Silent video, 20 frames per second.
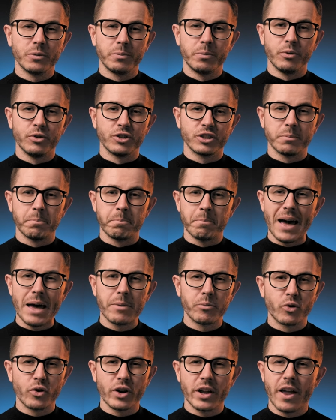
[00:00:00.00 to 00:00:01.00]
to boost
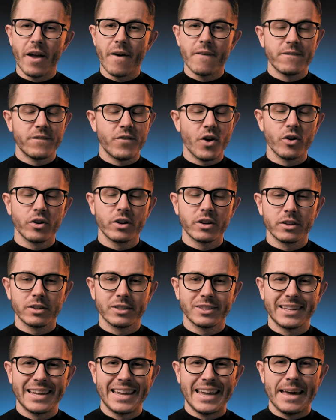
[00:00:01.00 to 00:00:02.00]
memory,
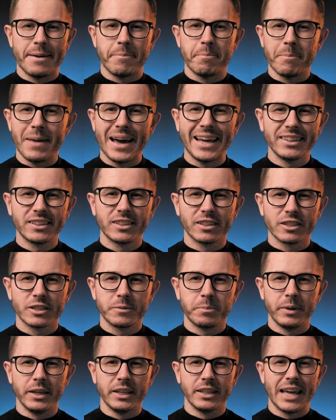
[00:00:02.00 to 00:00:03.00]
focus, mental
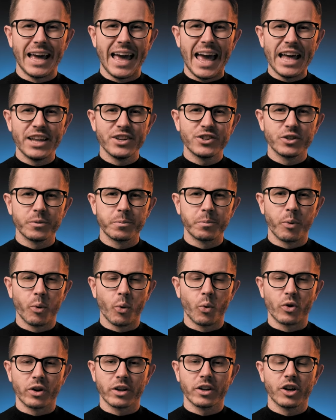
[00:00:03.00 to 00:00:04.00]
speed, and
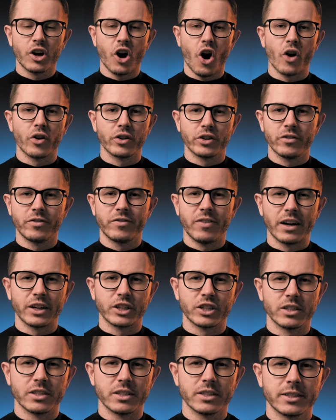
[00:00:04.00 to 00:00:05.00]
support cognitive
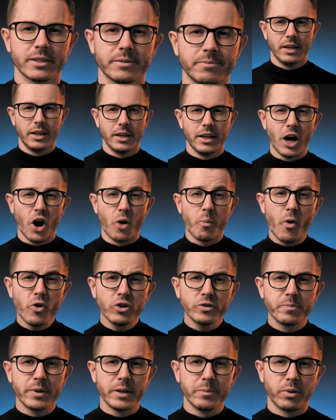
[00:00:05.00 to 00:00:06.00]
functions. Now,
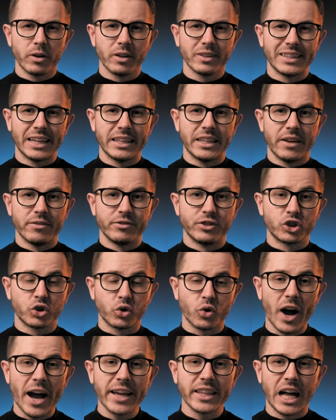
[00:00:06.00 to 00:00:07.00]
most people that have
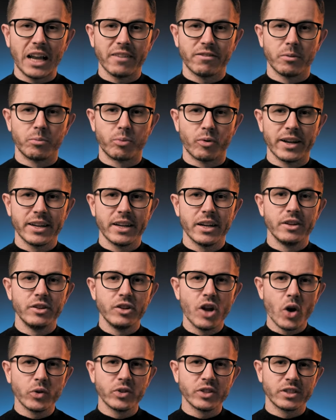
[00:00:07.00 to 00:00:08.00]
tried Alpha Brain
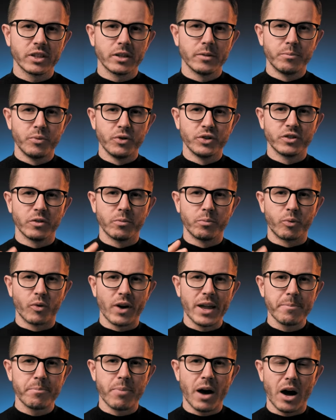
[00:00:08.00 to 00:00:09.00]
noticed a boost of
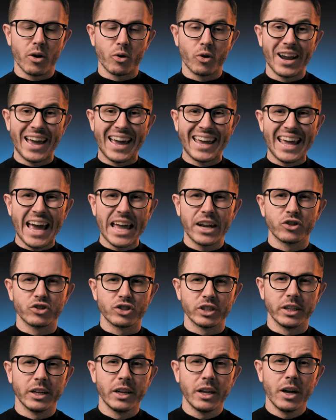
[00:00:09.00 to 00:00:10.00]
brain power and
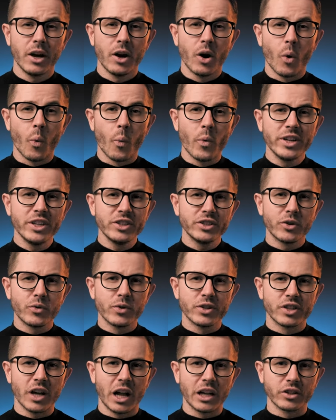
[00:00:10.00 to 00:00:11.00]
energy, which is the
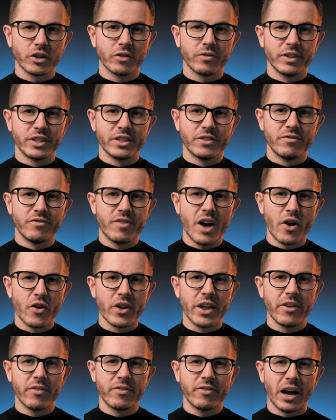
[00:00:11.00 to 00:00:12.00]
result of its very
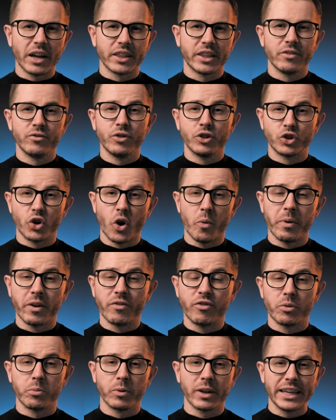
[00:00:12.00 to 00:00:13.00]
effective nootropic
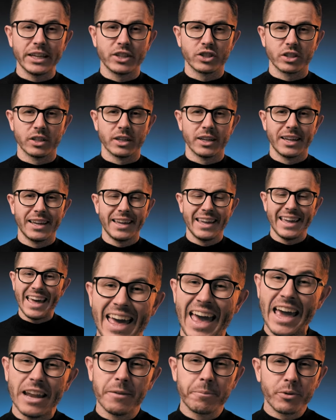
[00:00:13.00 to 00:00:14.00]
formulation.
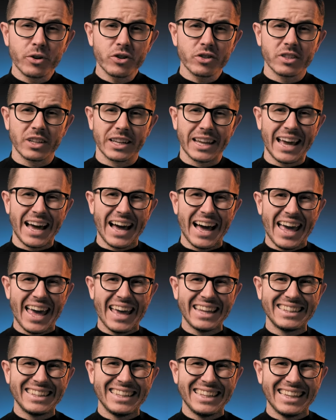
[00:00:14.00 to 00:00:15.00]
And personally, I
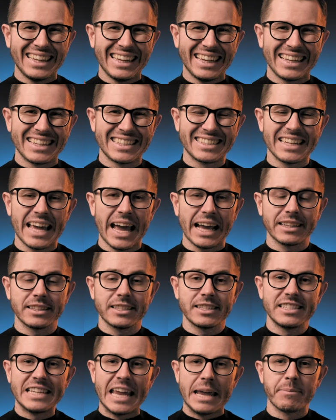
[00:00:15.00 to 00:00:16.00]
had the exact
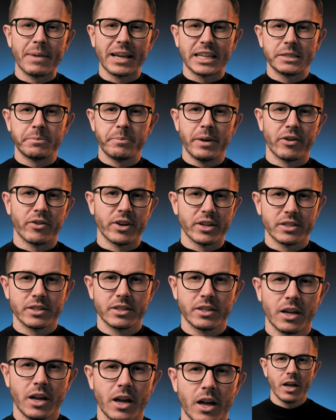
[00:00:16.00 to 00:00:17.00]
same
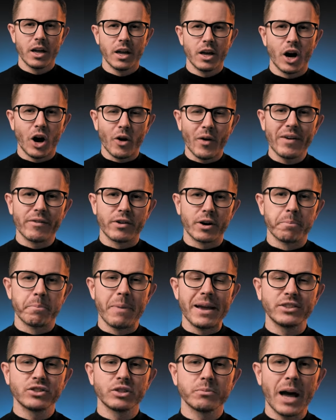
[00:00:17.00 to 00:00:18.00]
experience. However,
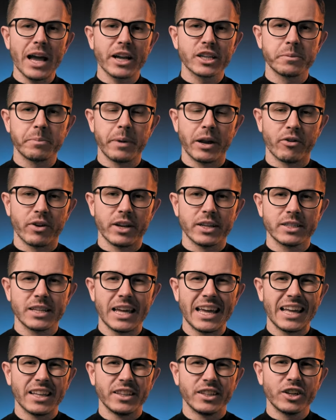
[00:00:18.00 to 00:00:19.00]
based on my experience,
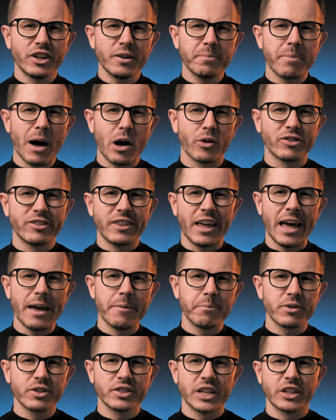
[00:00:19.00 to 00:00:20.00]
there are about
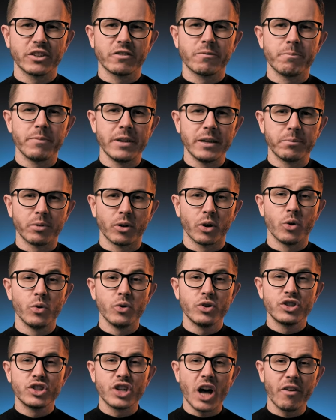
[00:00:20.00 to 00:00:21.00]
10% of people who
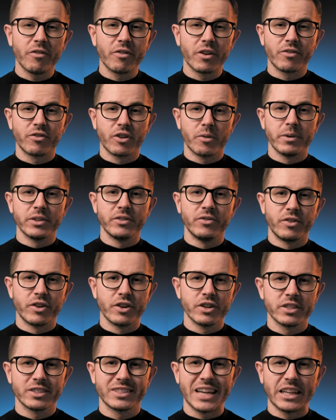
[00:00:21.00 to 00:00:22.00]
suffer from
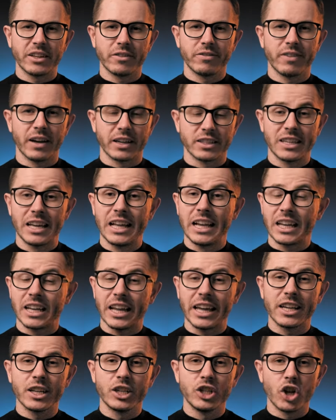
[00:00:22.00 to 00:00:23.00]
adverse side effects
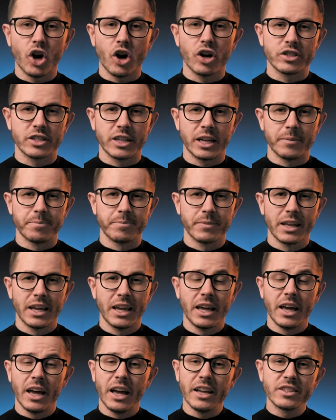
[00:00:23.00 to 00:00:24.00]
like nausea.
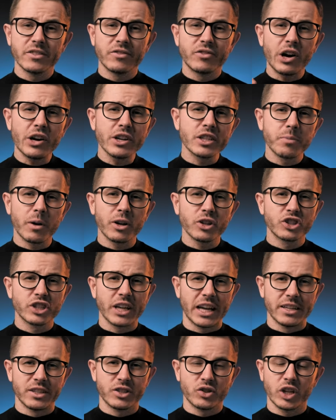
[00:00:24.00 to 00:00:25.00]
It's a very small
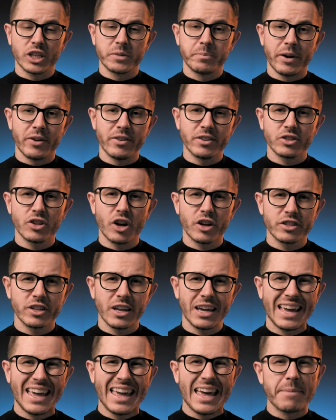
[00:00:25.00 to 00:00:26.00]
chance to experience
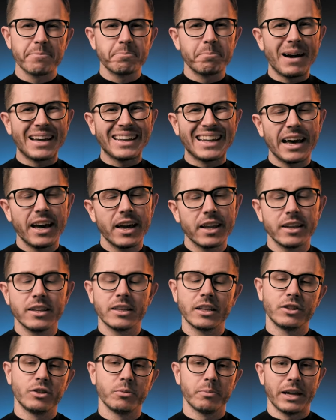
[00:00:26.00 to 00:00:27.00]
nausea, but I
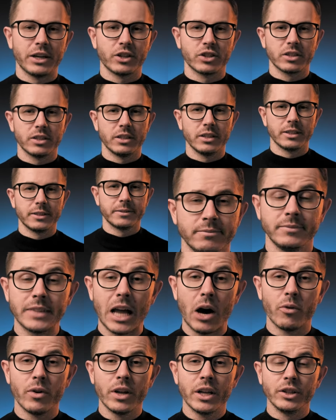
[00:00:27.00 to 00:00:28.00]
needed to mention it.
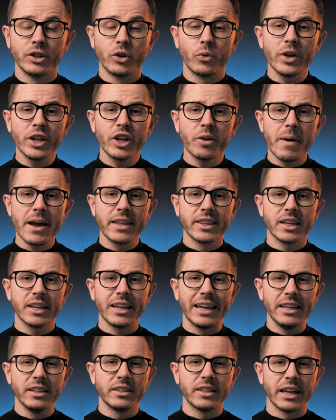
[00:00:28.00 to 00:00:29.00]
Now, the recommended daily
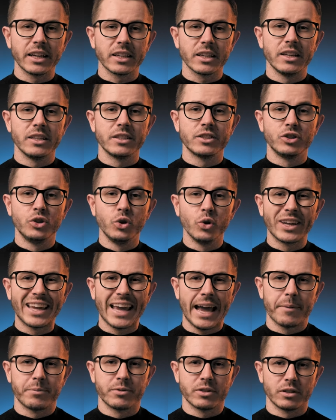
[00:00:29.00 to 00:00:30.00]
intake is 2
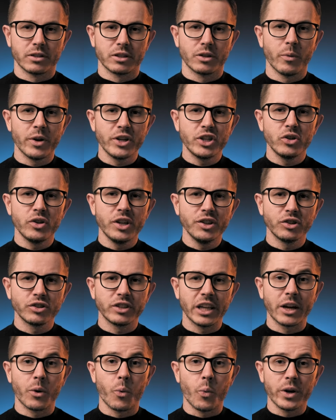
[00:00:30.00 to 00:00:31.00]
capsules, which you need to
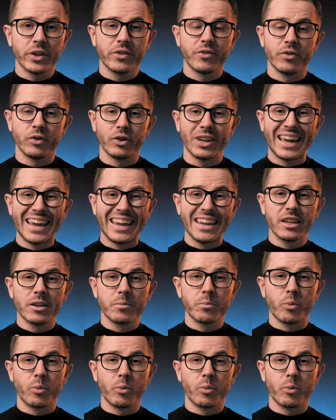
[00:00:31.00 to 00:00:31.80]
take with food in the